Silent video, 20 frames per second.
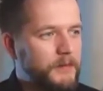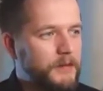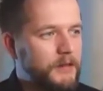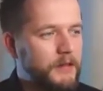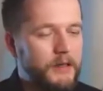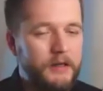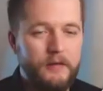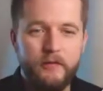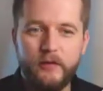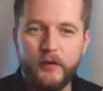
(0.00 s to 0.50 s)

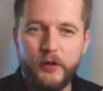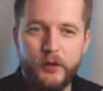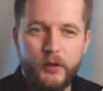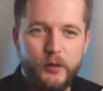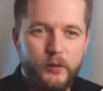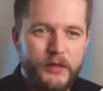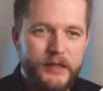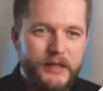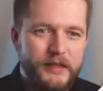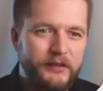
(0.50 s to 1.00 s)
If
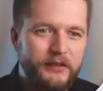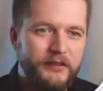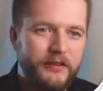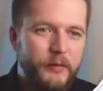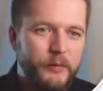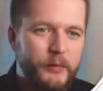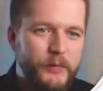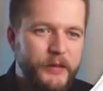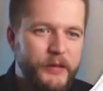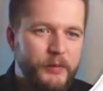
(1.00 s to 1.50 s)
you need
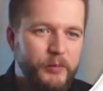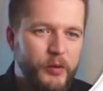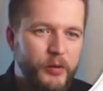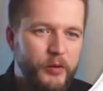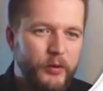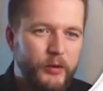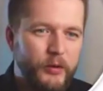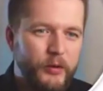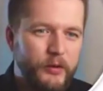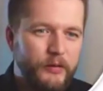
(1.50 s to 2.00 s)
something
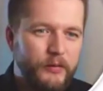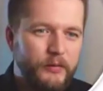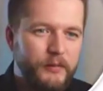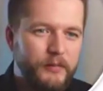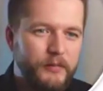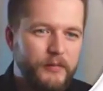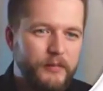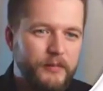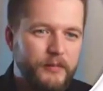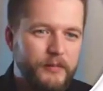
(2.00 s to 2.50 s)
more
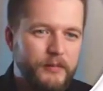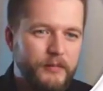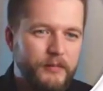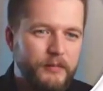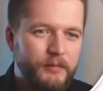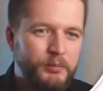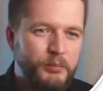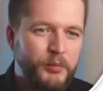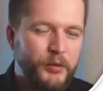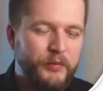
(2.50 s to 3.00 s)

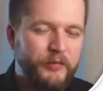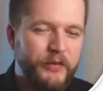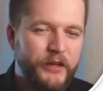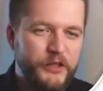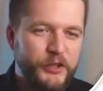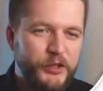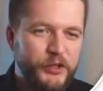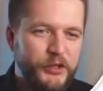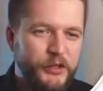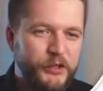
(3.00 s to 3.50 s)

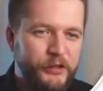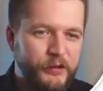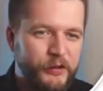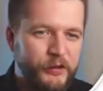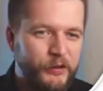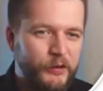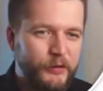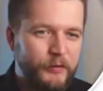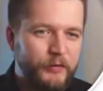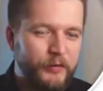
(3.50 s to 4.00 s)

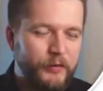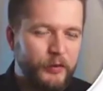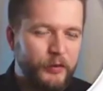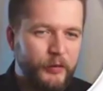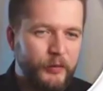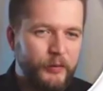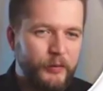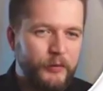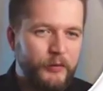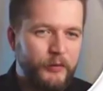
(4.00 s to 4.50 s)
professional
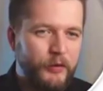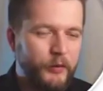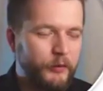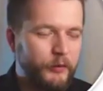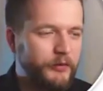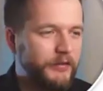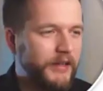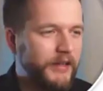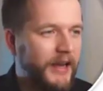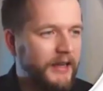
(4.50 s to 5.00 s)
from
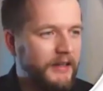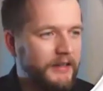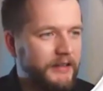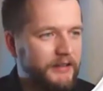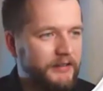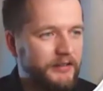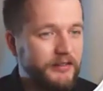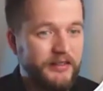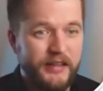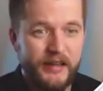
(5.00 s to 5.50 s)
scanning
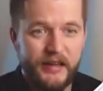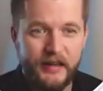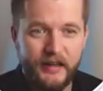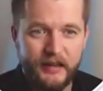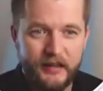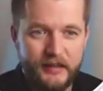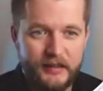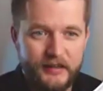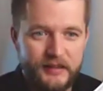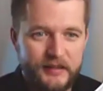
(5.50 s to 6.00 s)

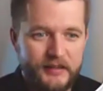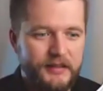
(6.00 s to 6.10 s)
side,